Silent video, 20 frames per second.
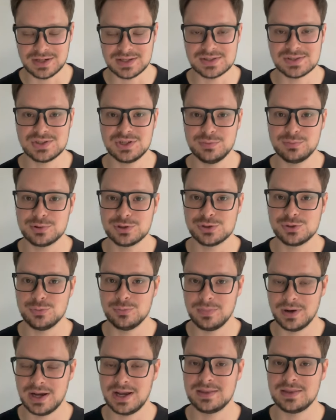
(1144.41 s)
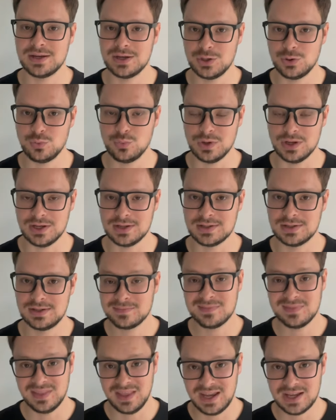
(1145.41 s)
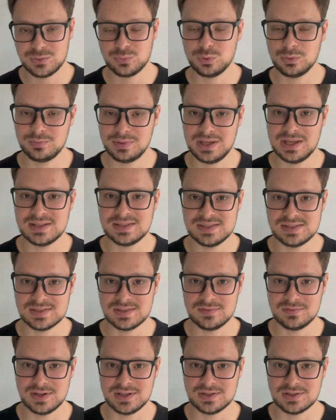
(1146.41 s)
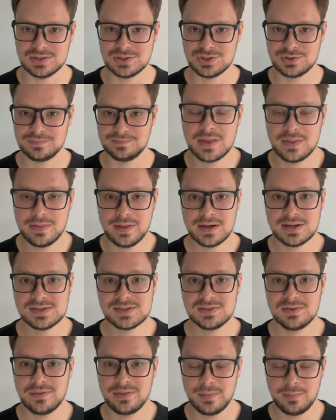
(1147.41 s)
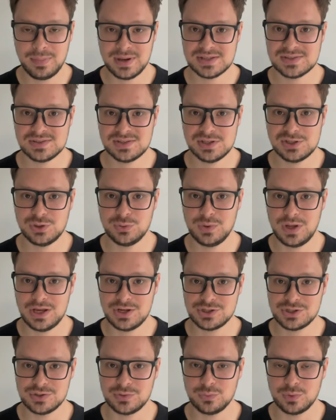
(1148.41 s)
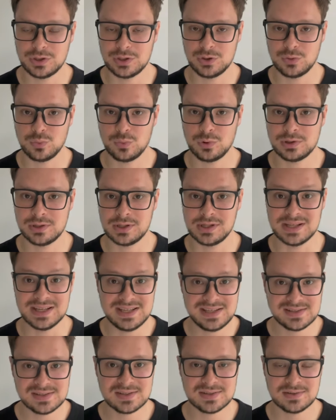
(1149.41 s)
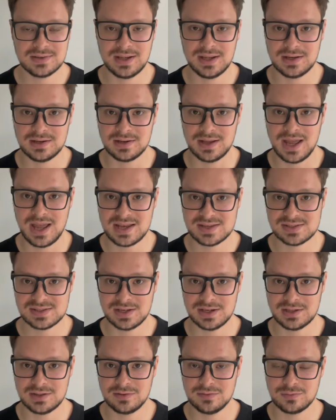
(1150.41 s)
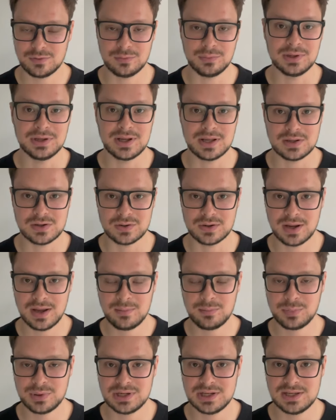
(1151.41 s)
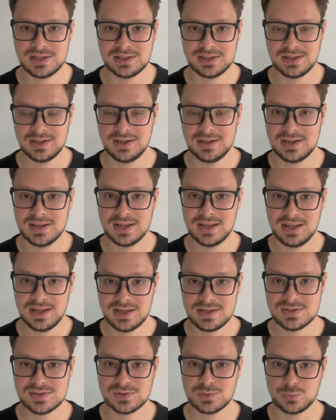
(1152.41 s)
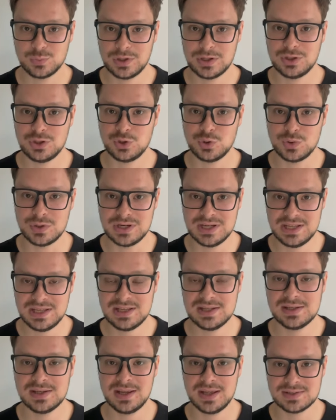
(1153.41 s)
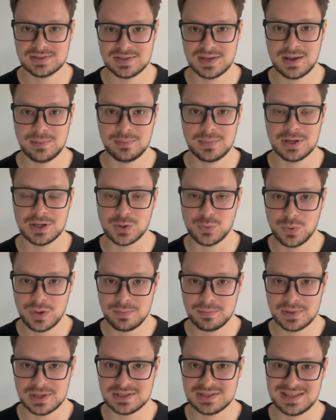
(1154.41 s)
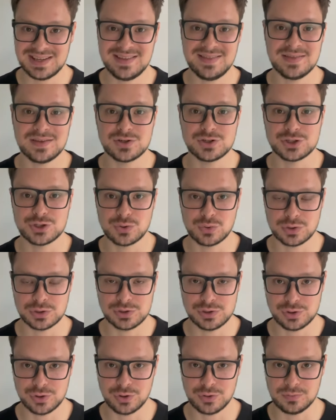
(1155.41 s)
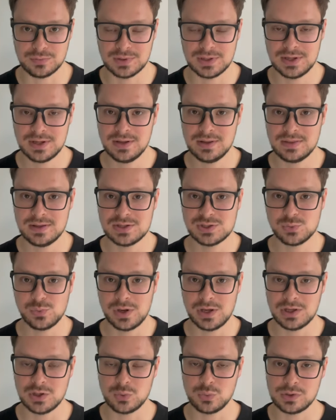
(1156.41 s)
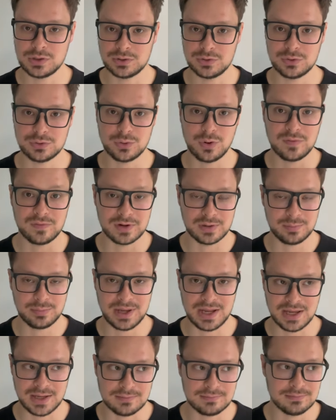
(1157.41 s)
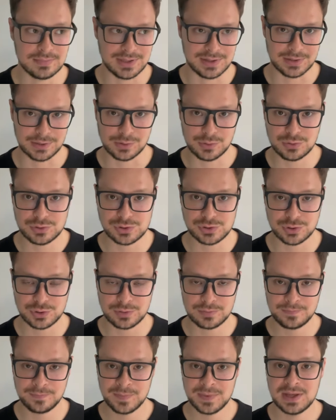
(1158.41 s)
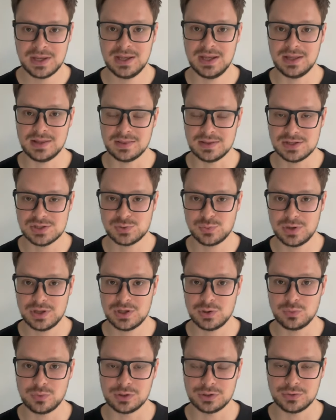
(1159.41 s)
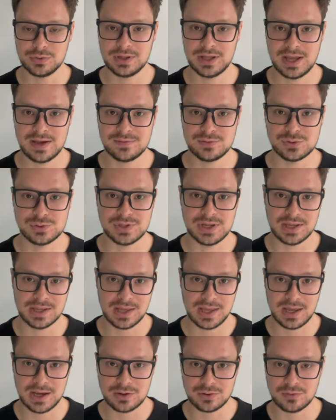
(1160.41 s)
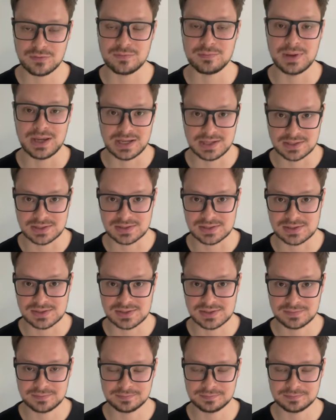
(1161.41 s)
It's cheaper to buy the new one. That would be a disadvantage. Thus, the best situation when you want to lease an asset from another company is when you need some equipment in the short term. This way you will not overpay in the long term, and this way you will not have to take care of maintenance.